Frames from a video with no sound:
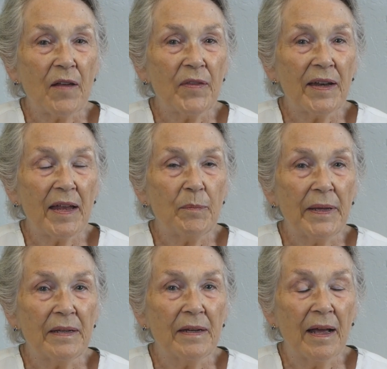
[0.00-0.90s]
that had
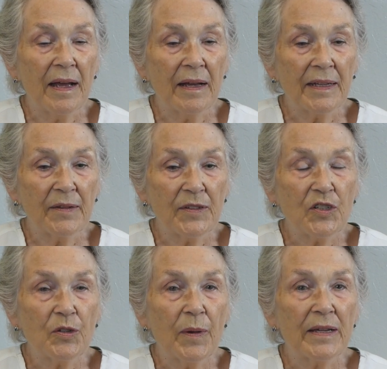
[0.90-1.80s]
been given
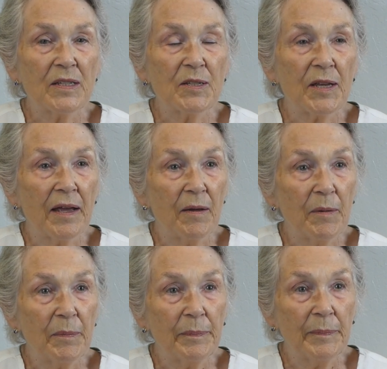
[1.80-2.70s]
to us
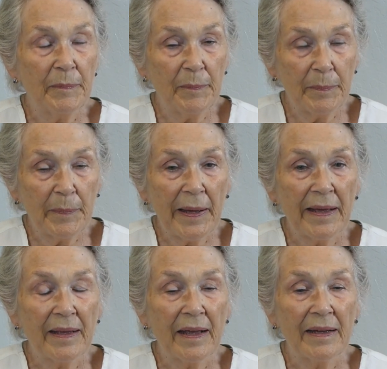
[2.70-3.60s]

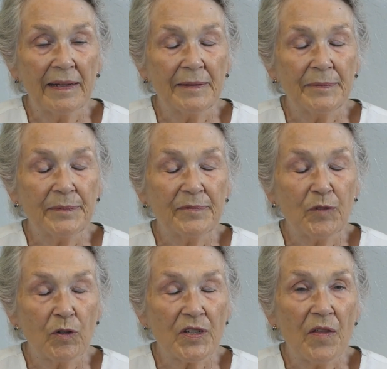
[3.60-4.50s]
by
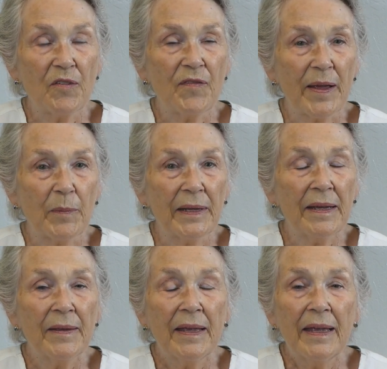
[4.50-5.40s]
Focus on the Family,
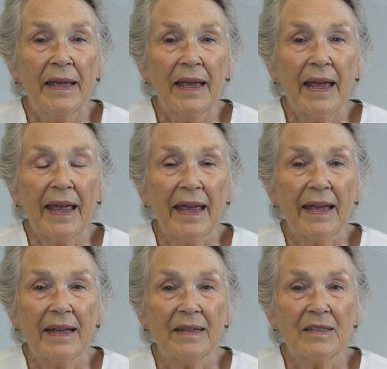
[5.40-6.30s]

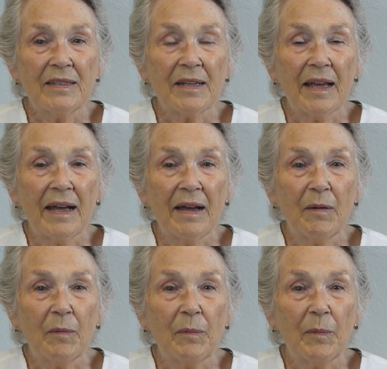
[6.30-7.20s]
and
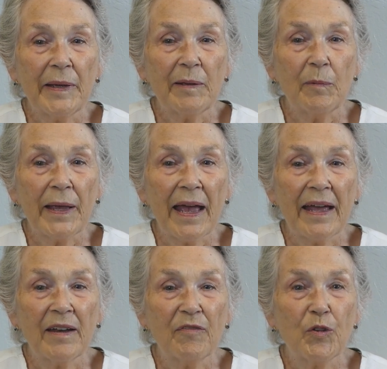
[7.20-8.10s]
we
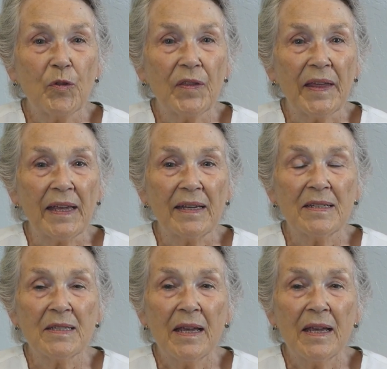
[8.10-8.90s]
had a few things.